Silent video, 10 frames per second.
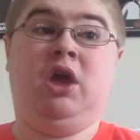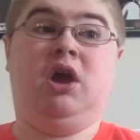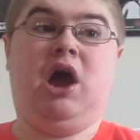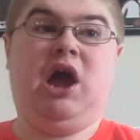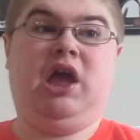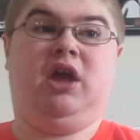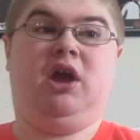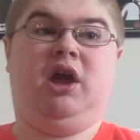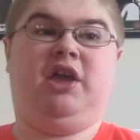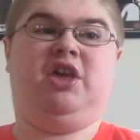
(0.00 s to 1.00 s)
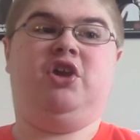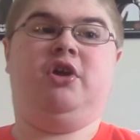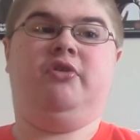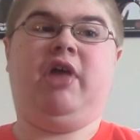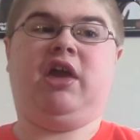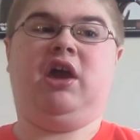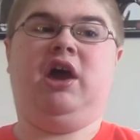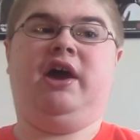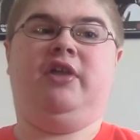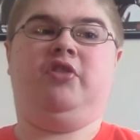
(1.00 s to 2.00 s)
I hear, like,
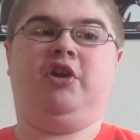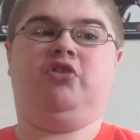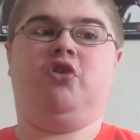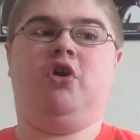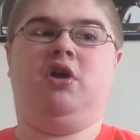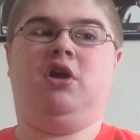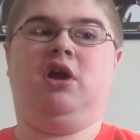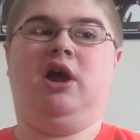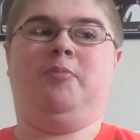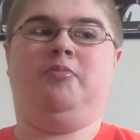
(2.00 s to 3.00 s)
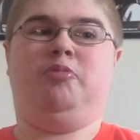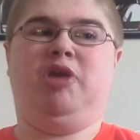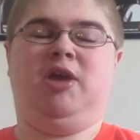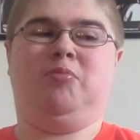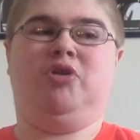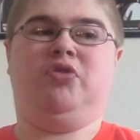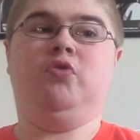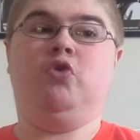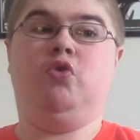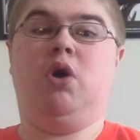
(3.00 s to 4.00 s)
the guitar being put
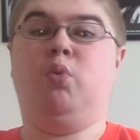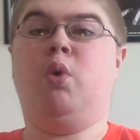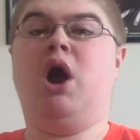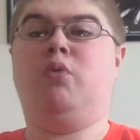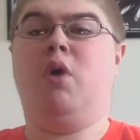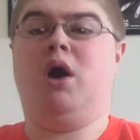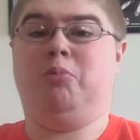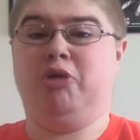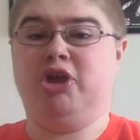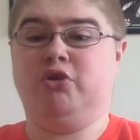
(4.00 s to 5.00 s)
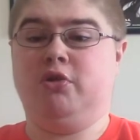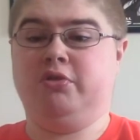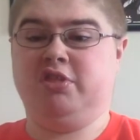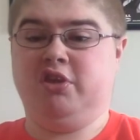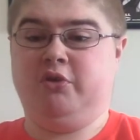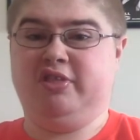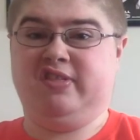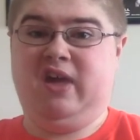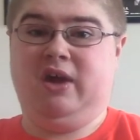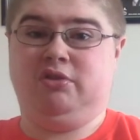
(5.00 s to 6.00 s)
through a wah-wah pedal. So it
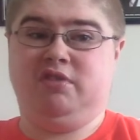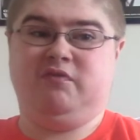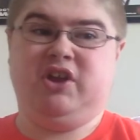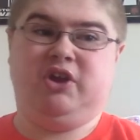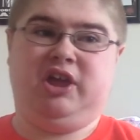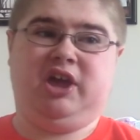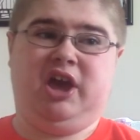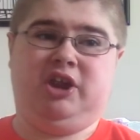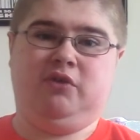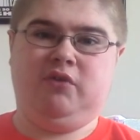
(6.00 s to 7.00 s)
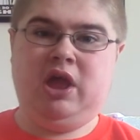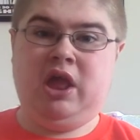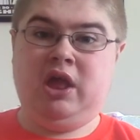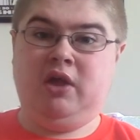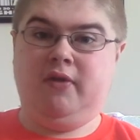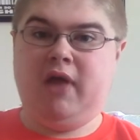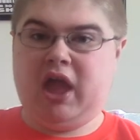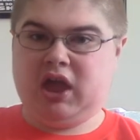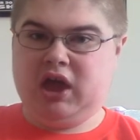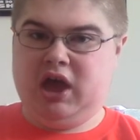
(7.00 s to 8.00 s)
sounds very kind of,
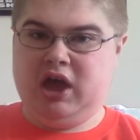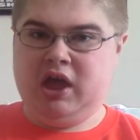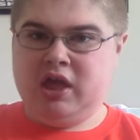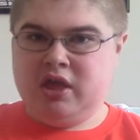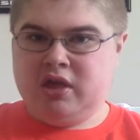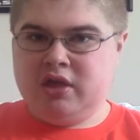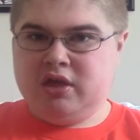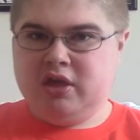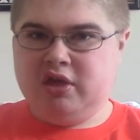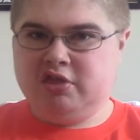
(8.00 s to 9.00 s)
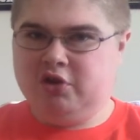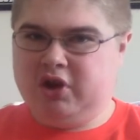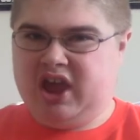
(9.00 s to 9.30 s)
like, so it